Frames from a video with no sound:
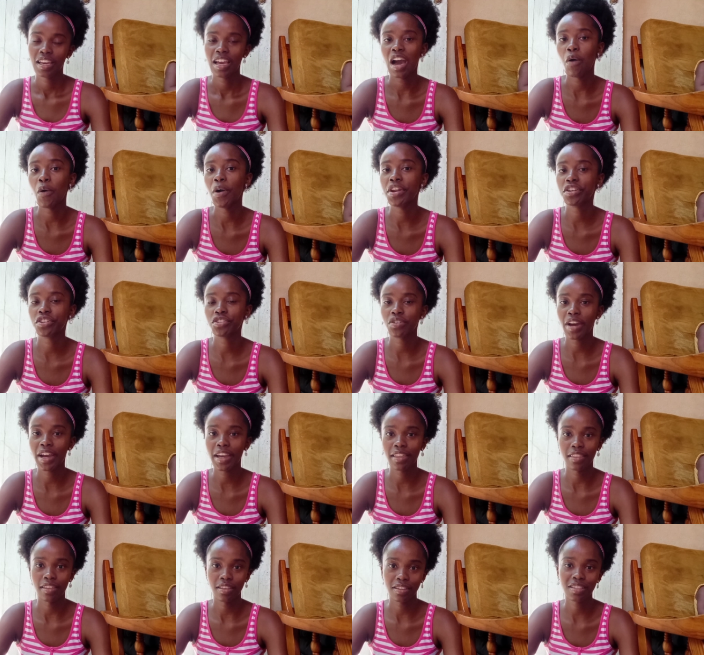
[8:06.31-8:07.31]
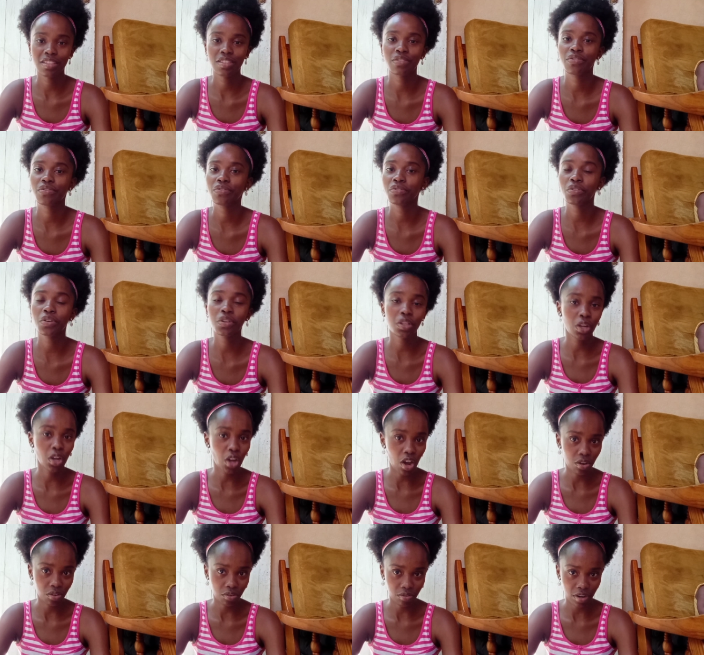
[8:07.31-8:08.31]
I want to try this for the
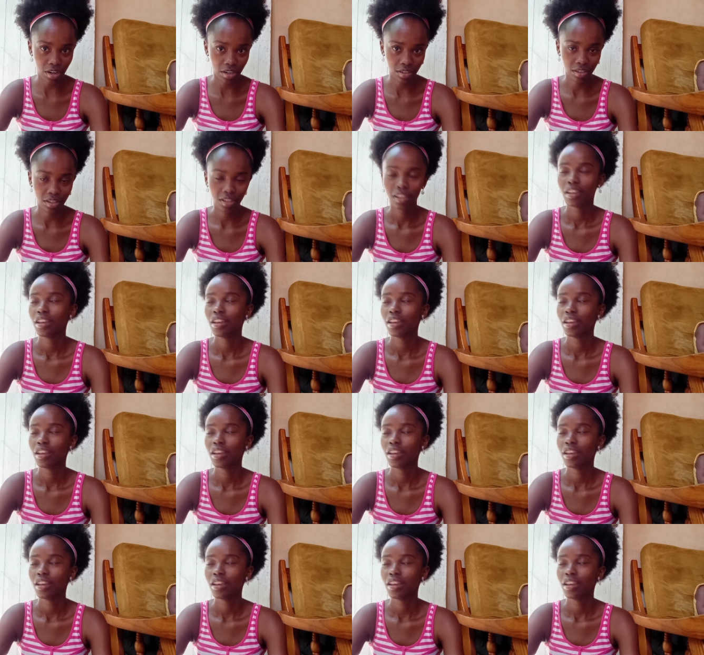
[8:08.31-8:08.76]
long run.